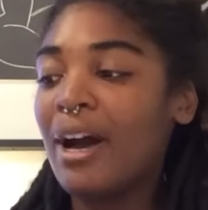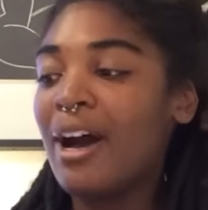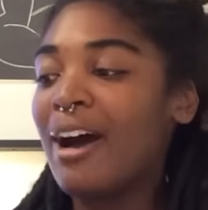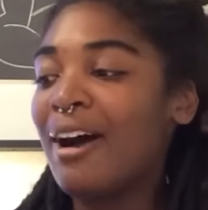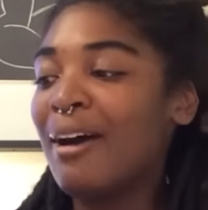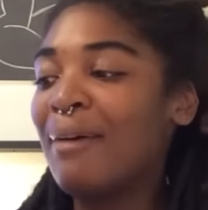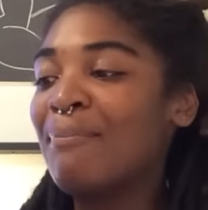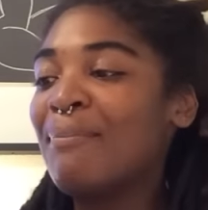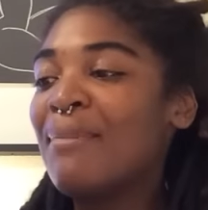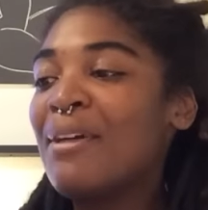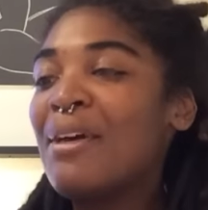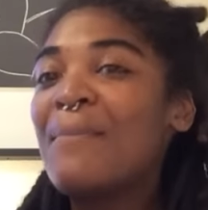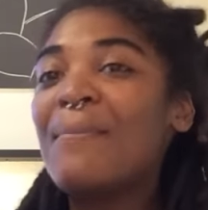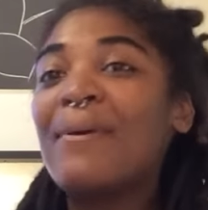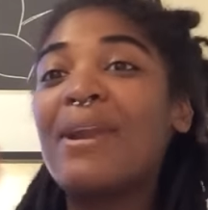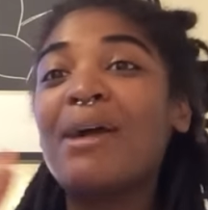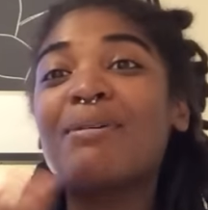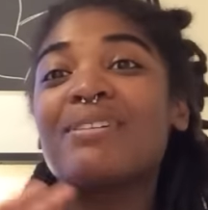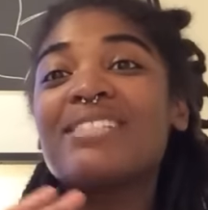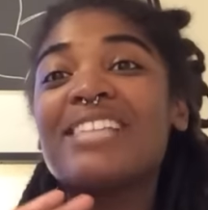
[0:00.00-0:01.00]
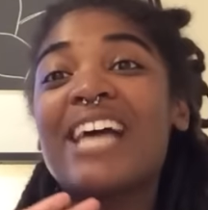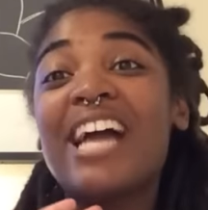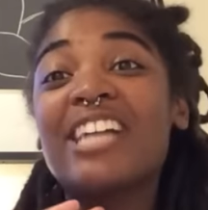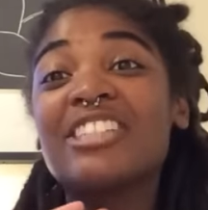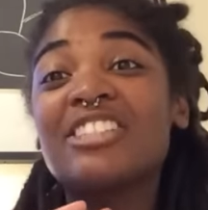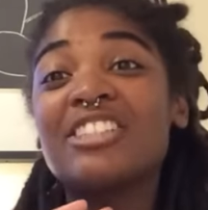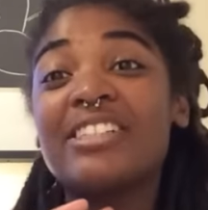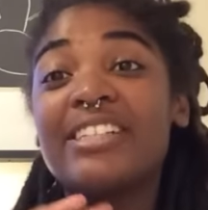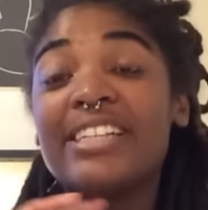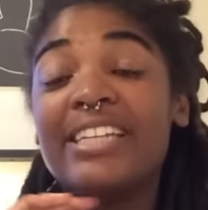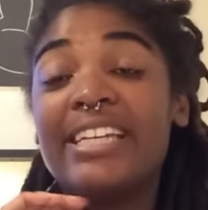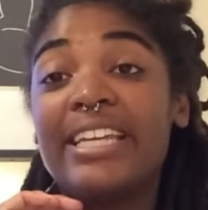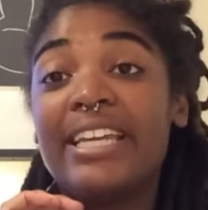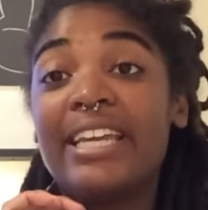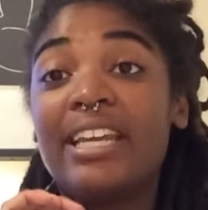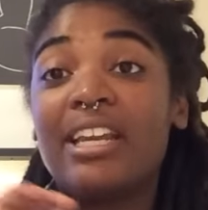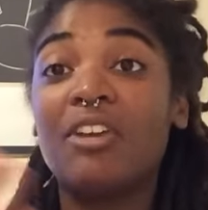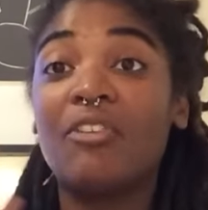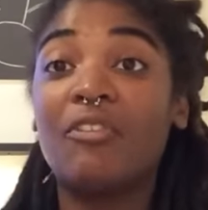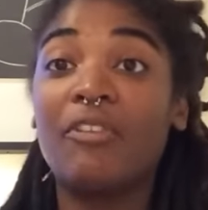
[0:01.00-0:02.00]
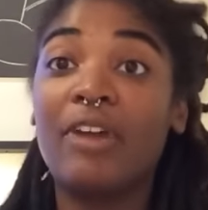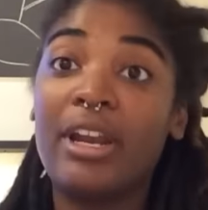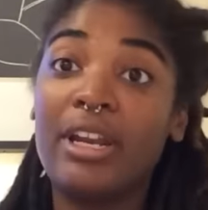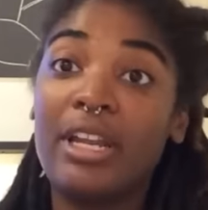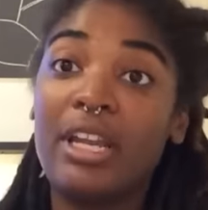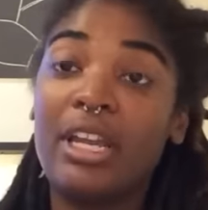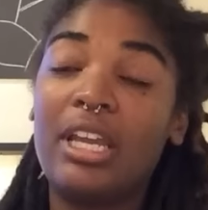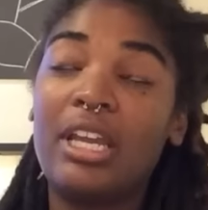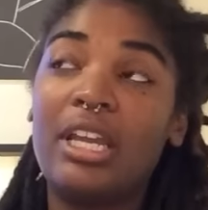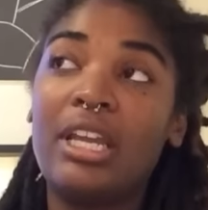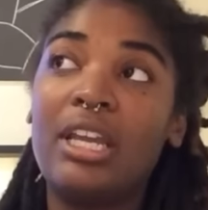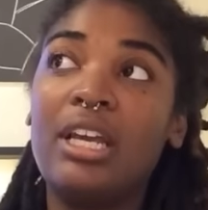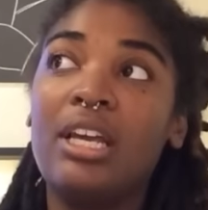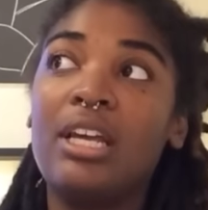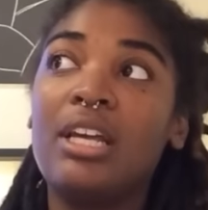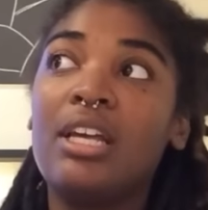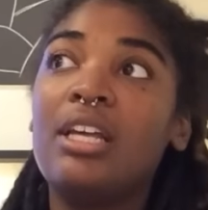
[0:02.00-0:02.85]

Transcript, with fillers: Um, but I was actually getting ready